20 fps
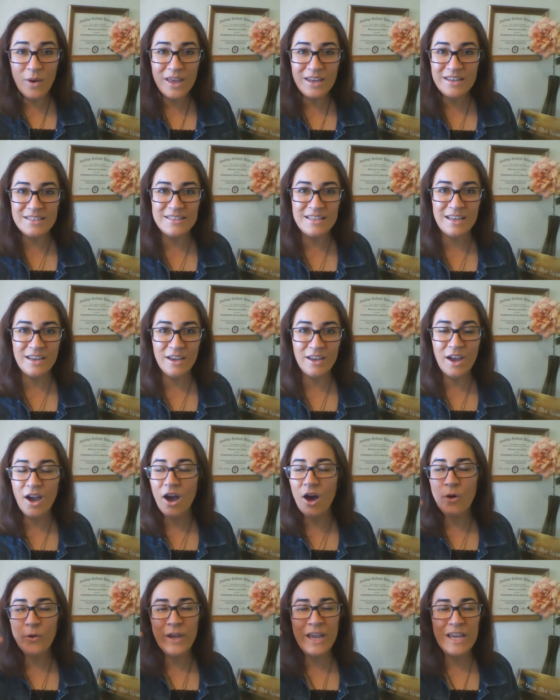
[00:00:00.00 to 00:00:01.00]
ahead and say,
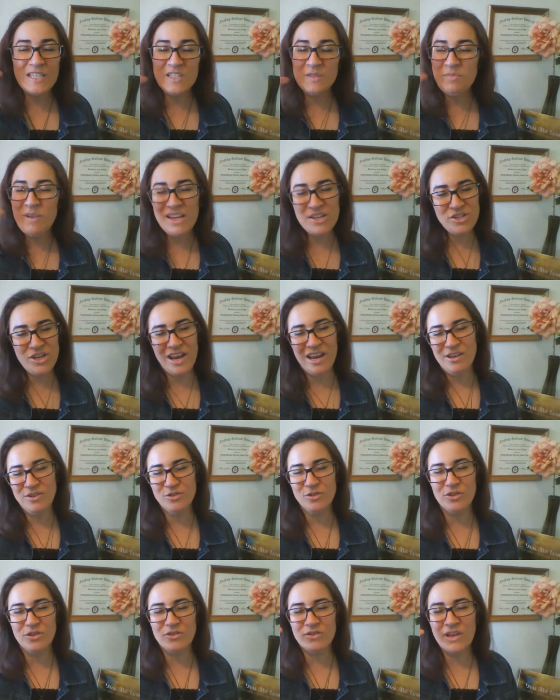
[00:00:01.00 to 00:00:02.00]
okay, speech
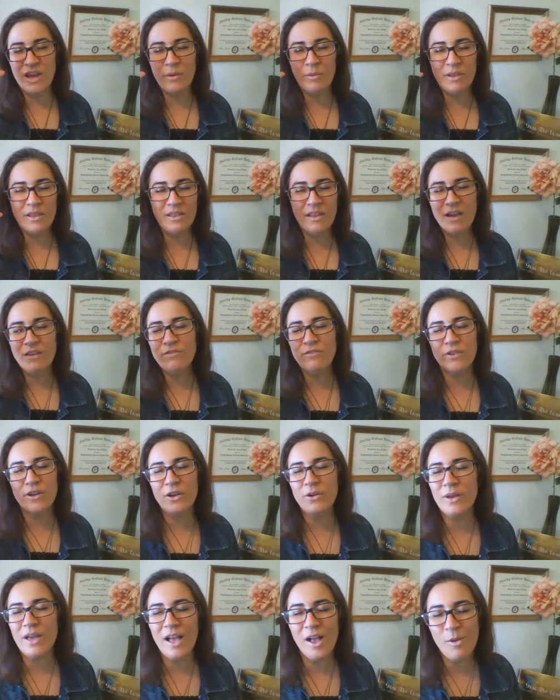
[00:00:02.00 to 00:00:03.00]
angels, I would love for
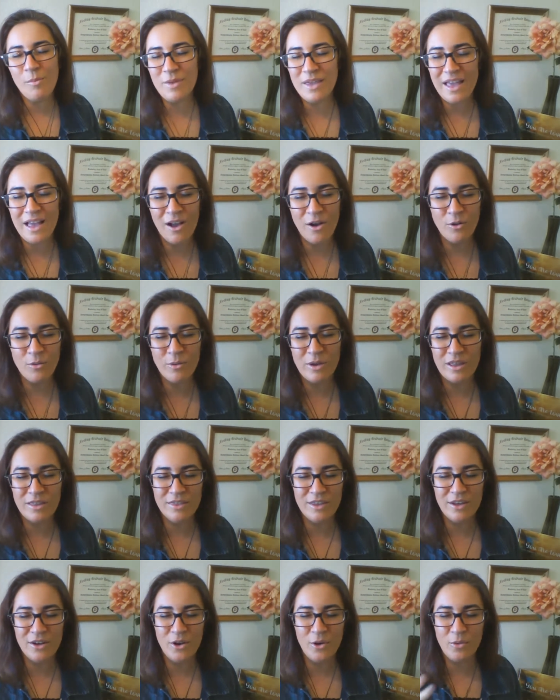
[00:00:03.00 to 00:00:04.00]
you to help me out
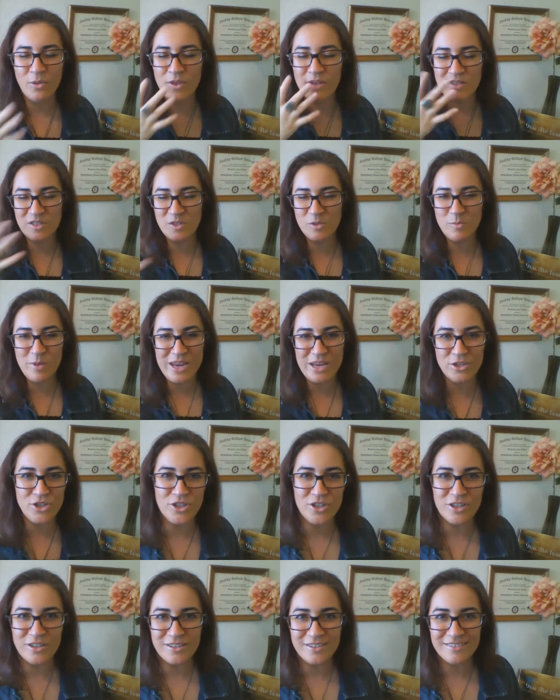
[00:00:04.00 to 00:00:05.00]
with, you know, this
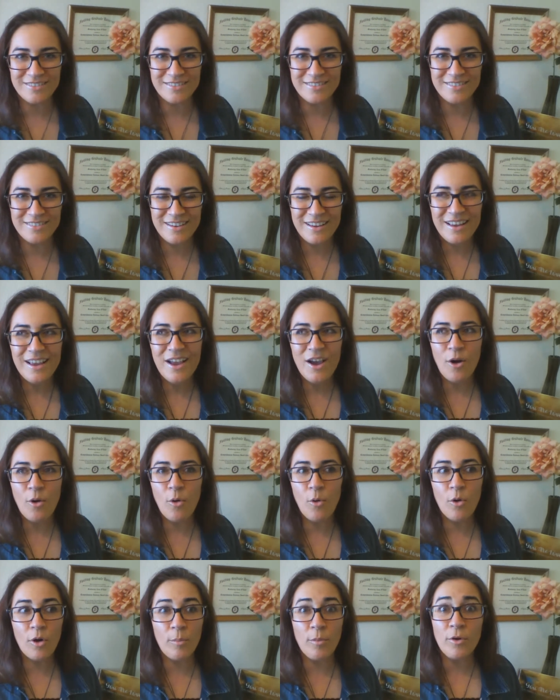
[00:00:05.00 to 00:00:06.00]
speech.
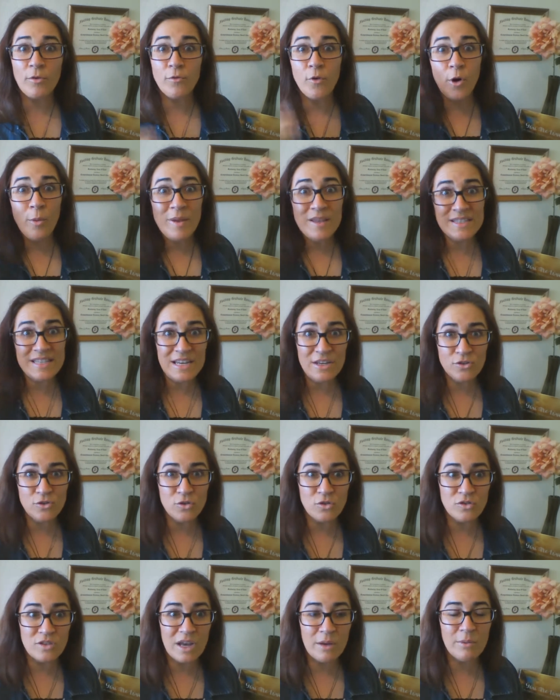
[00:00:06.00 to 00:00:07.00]
Or performance
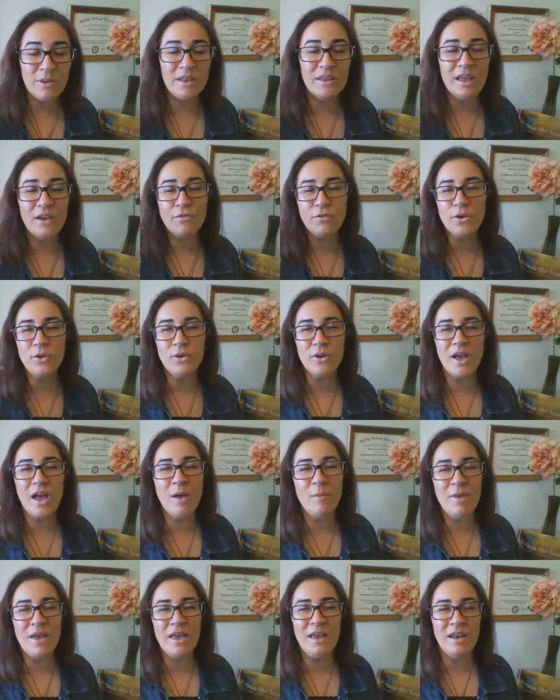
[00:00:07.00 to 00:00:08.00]
angels, I would love for you to
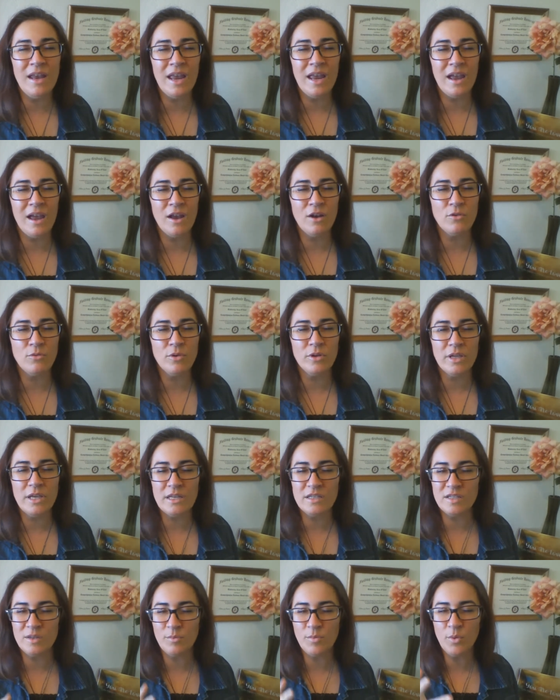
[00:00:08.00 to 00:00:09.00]
come in and really
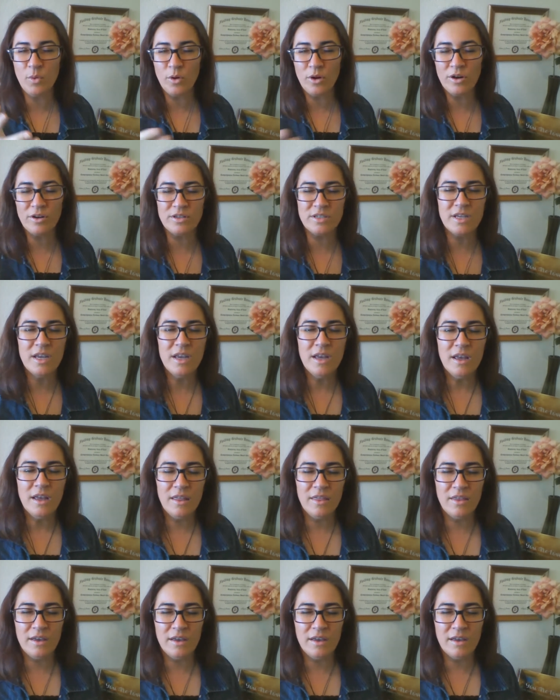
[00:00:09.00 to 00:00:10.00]
support
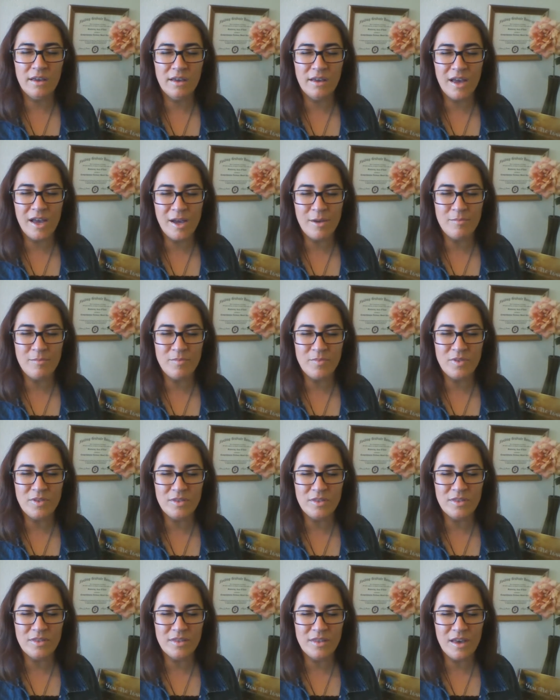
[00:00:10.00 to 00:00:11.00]
the, um,
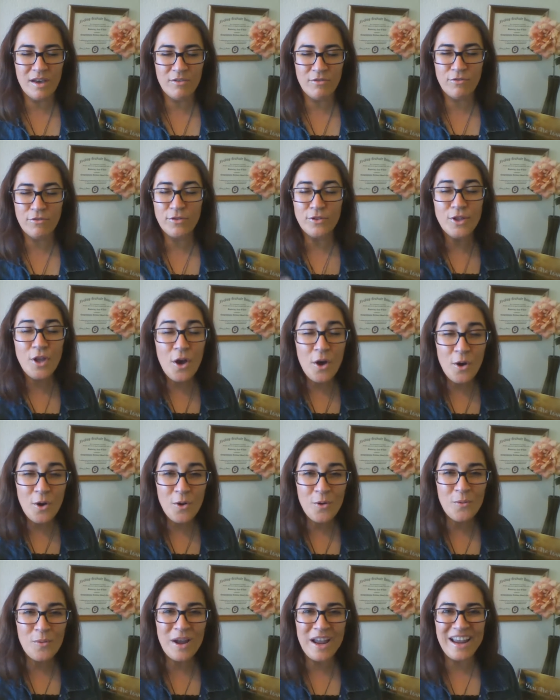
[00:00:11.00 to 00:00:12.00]
the
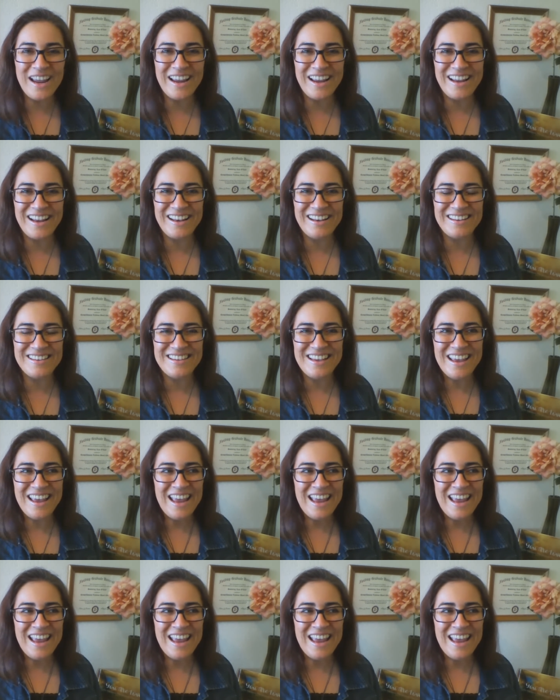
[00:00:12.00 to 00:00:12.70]
flow and,